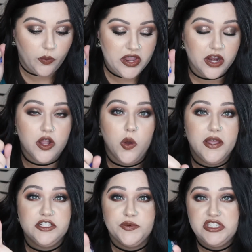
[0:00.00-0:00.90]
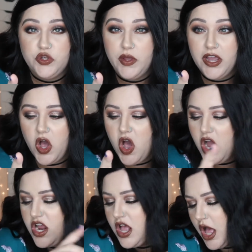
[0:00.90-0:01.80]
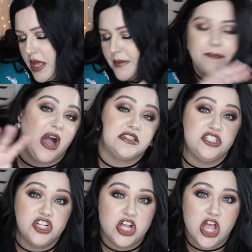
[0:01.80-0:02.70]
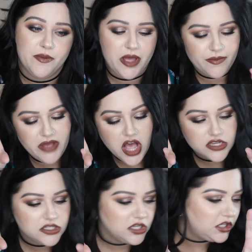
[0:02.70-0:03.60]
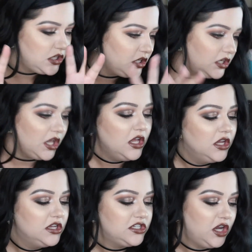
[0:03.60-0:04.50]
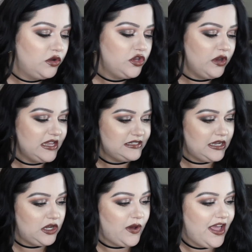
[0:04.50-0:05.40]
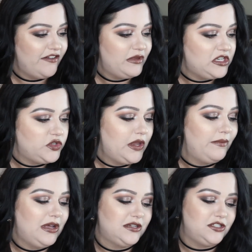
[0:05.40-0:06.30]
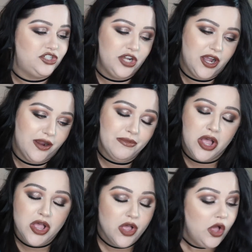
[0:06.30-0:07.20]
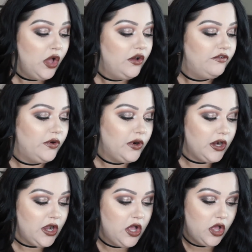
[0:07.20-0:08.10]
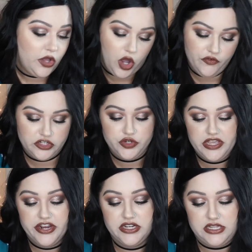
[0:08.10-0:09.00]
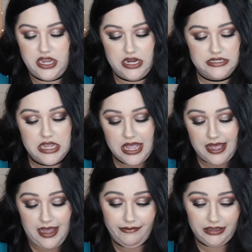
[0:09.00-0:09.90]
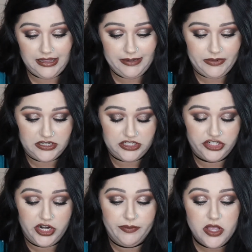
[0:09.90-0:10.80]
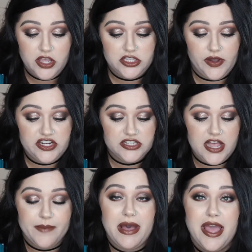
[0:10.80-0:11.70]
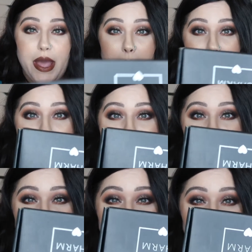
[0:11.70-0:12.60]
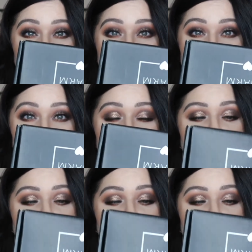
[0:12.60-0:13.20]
We are going to be doing our Boxycharm unboxing. So you guys know I have been doing Boxycharm for over 2 years and I really like Boxycharm. So I just got my Boxycharm in the